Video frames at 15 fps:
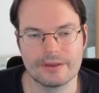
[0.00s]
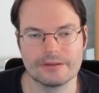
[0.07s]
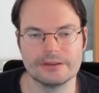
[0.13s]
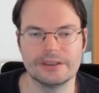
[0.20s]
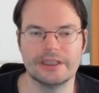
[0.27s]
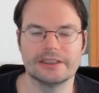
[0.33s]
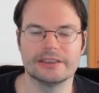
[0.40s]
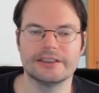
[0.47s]

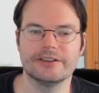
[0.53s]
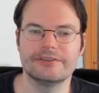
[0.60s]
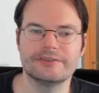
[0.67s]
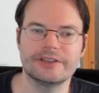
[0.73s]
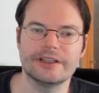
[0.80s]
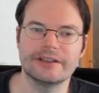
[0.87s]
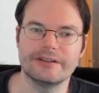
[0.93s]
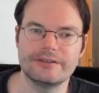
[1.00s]
And lift
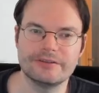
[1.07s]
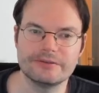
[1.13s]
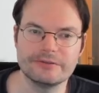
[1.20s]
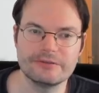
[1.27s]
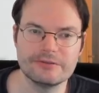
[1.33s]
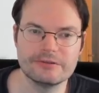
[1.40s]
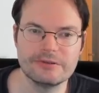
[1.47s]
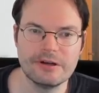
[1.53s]

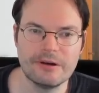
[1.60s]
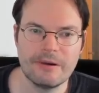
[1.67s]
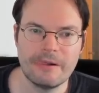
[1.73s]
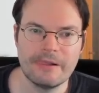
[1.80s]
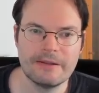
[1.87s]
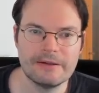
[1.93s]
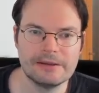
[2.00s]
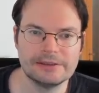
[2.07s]
A2
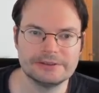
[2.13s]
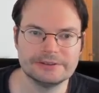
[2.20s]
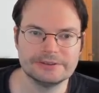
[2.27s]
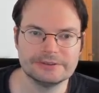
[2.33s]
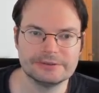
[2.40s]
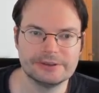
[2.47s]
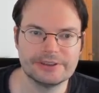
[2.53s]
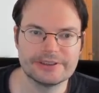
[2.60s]

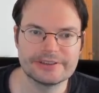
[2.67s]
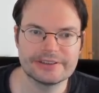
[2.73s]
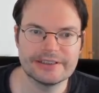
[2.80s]
was